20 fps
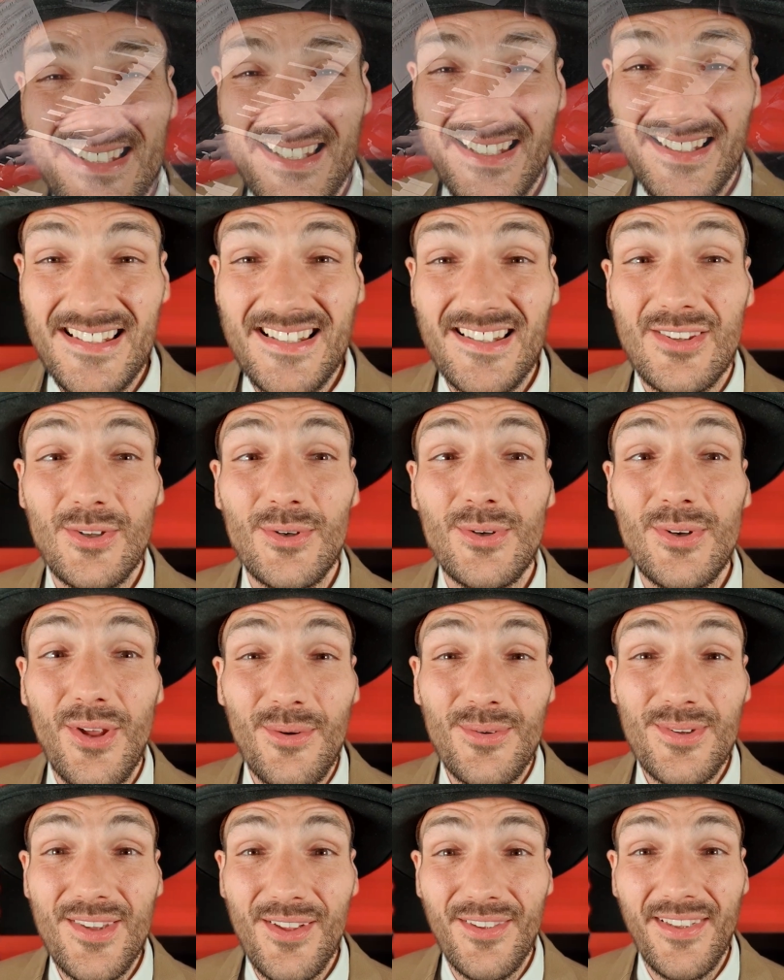since two
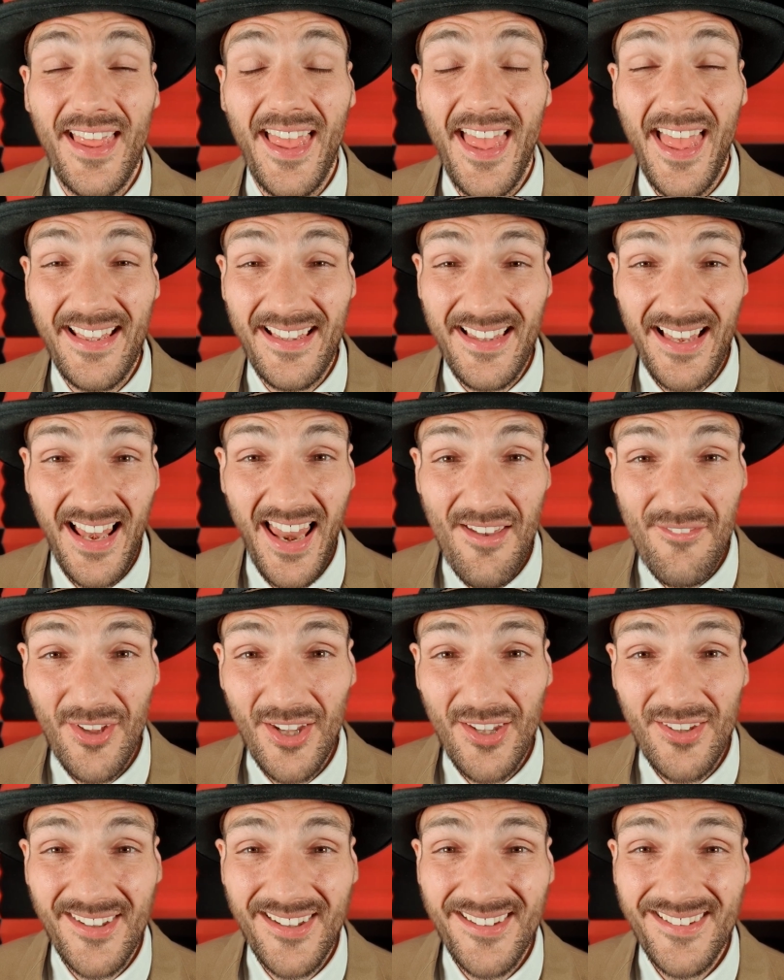thousand eleven.